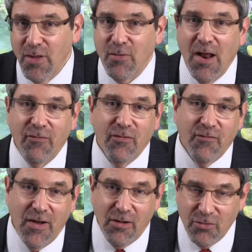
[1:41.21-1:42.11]
They would have to
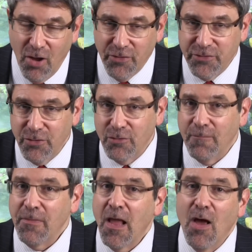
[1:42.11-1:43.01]
file a
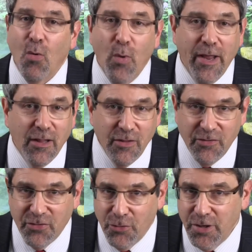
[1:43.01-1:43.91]
lawsuit, wait at
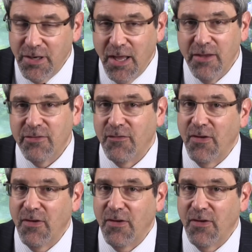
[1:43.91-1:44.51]
least 30 days.